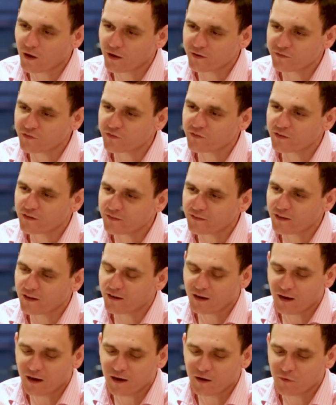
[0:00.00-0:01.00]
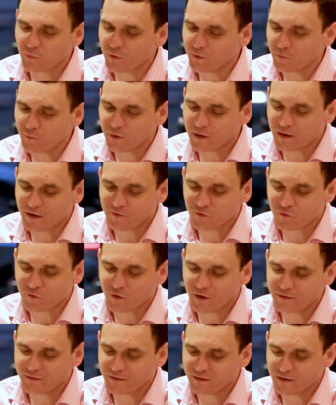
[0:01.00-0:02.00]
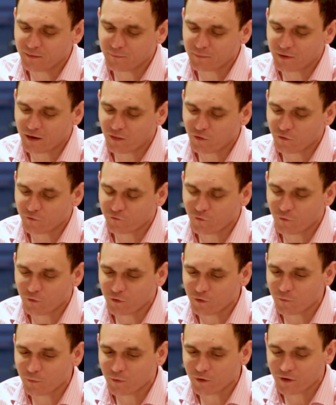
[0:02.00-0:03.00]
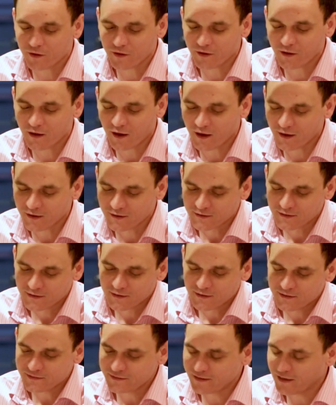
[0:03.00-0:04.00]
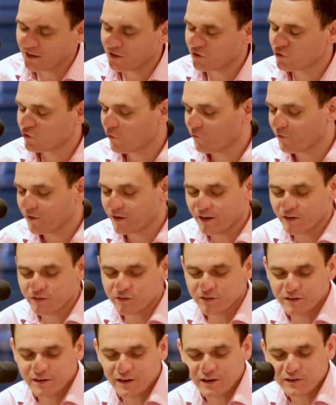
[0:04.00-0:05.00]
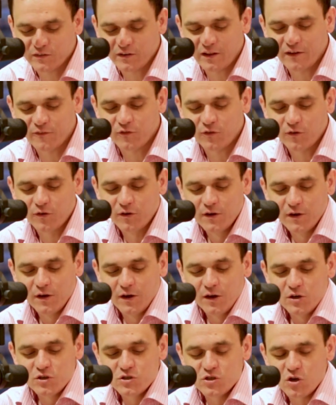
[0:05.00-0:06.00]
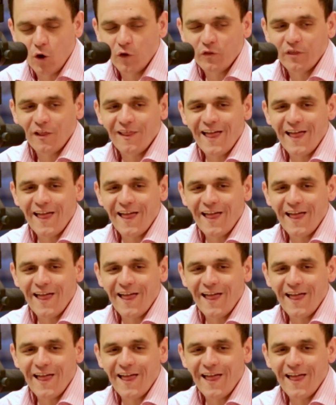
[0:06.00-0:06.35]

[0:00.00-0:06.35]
I just think that we have a great team, and I look forward to really taking TropheCase to the next level. So the